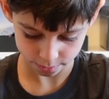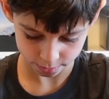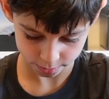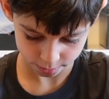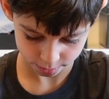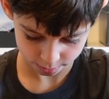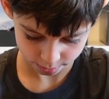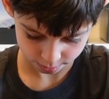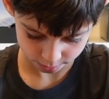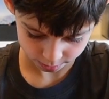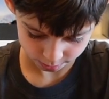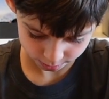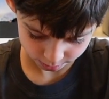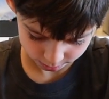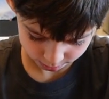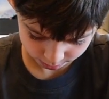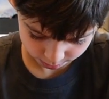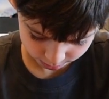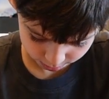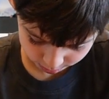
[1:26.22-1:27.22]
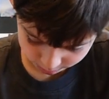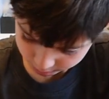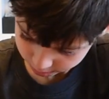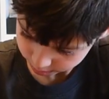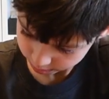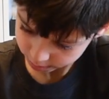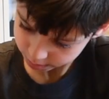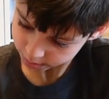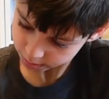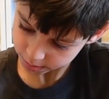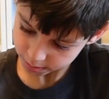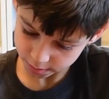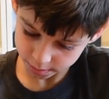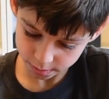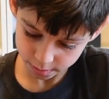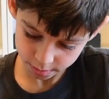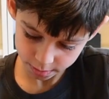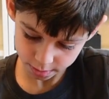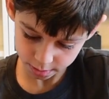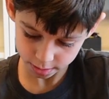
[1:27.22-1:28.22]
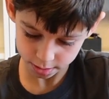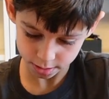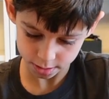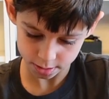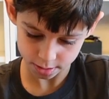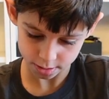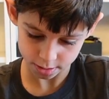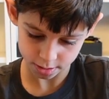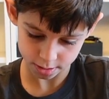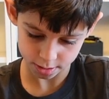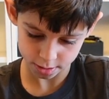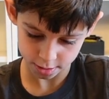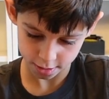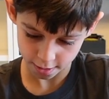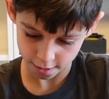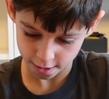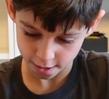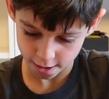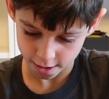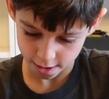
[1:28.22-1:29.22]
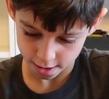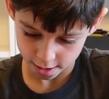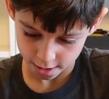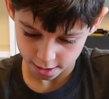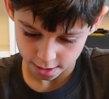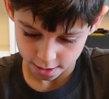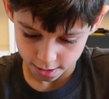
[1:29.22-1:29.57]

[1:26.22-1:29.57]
(no one is talking)